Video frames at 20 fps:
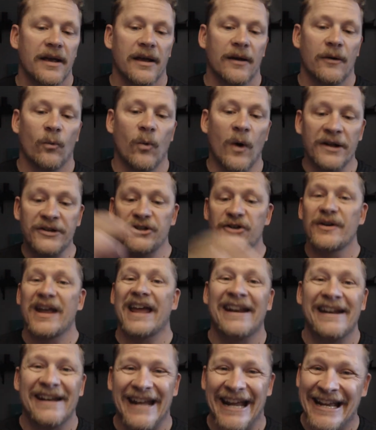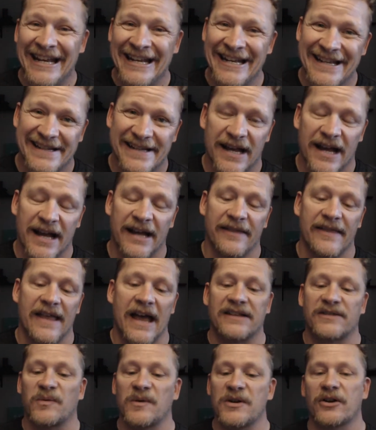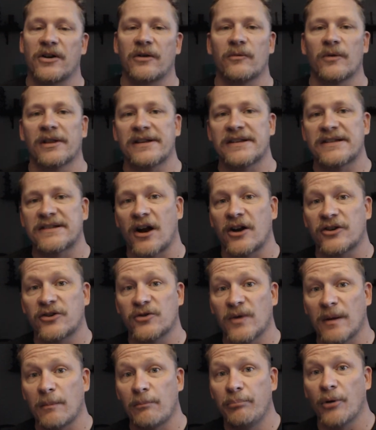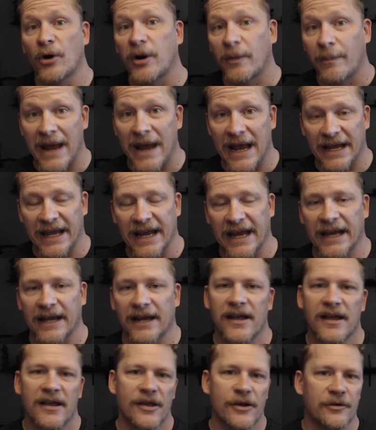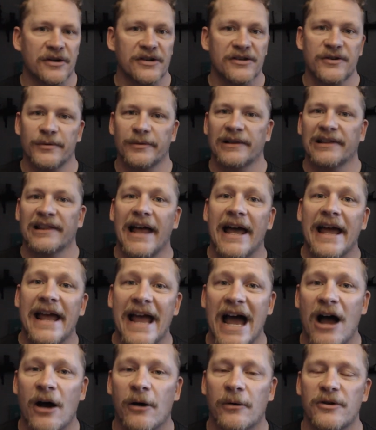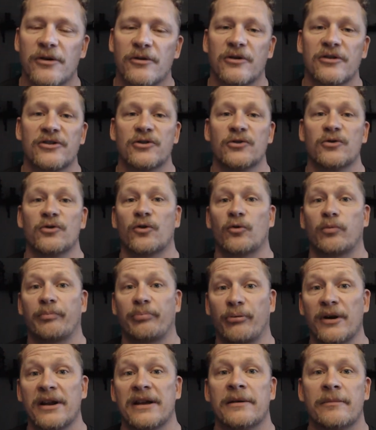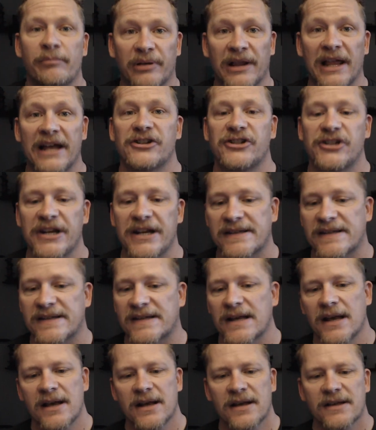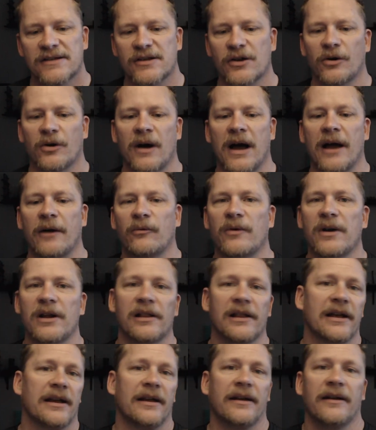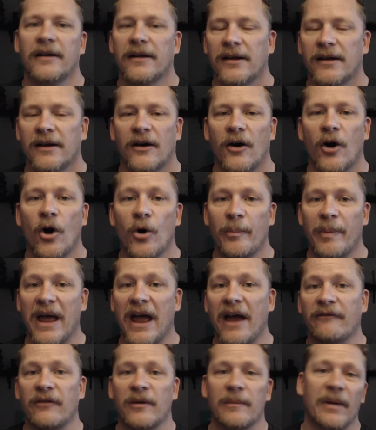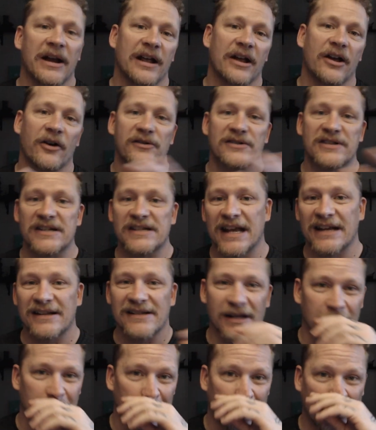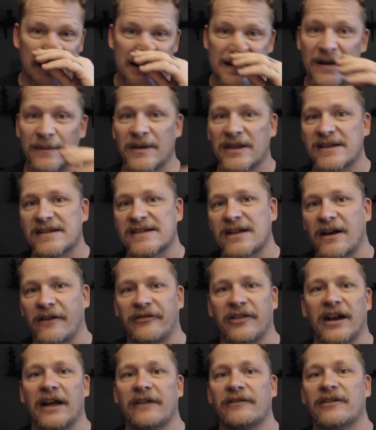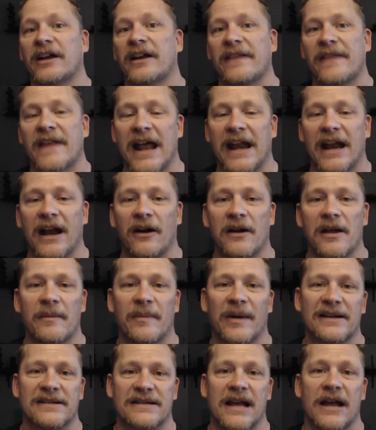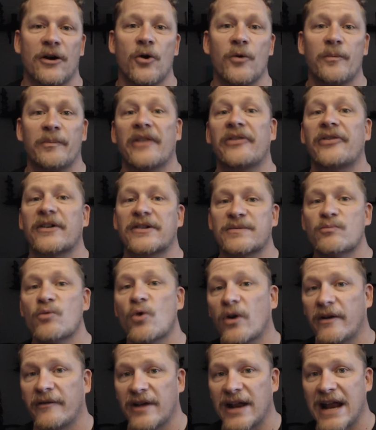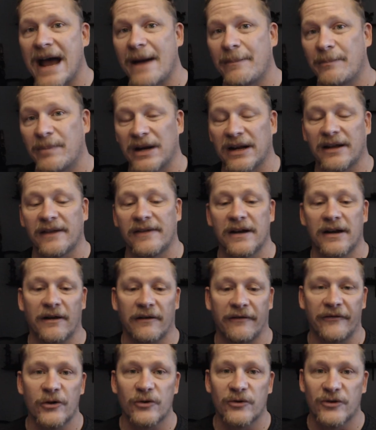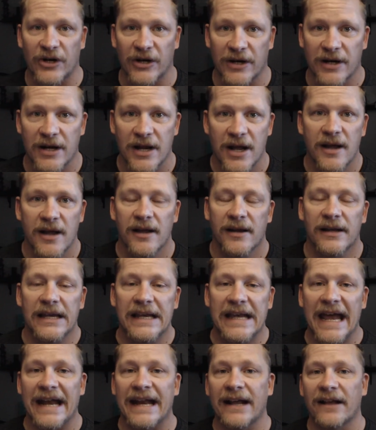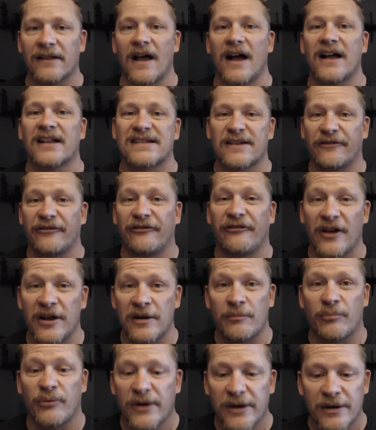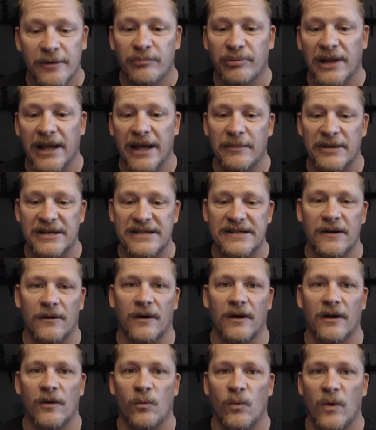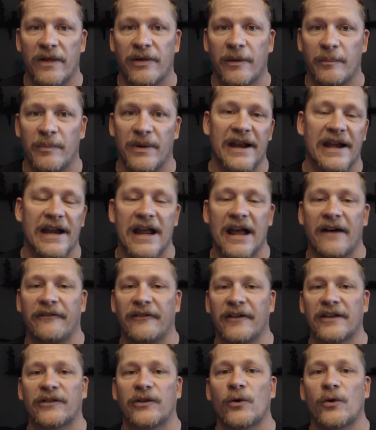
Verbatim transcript: once you get into InDesign, that's when you can really start doing bookmaking. You can do layout, you can do print and play sheets. So I really hope everybody goes and takes a look at some of the stuff that I've done in that area because I hope that there's more of it happening in the near future. Getting lots of fun print and play material with a PDF is